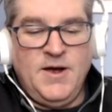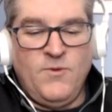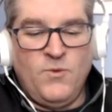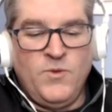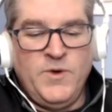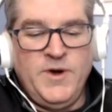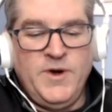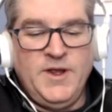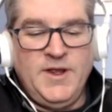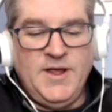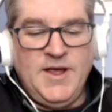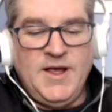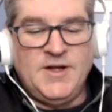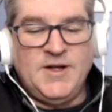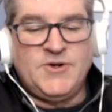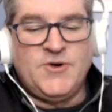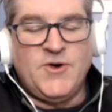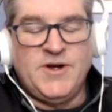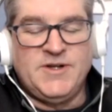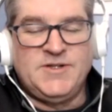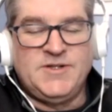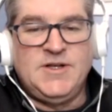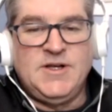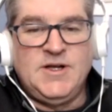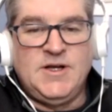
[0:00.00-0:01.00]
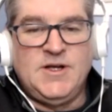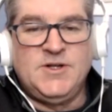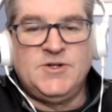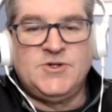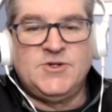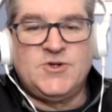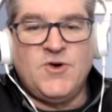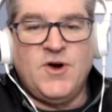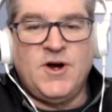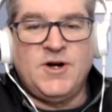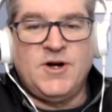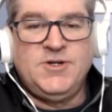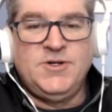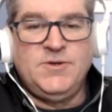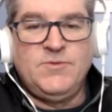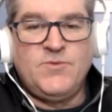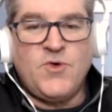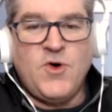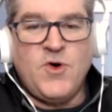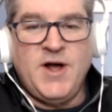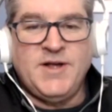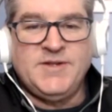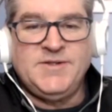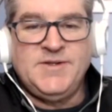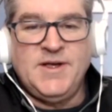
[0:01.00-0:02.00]
really interesting construction
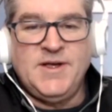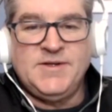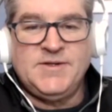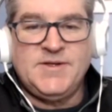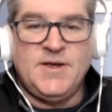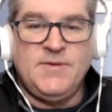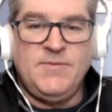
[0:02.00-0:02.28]
process.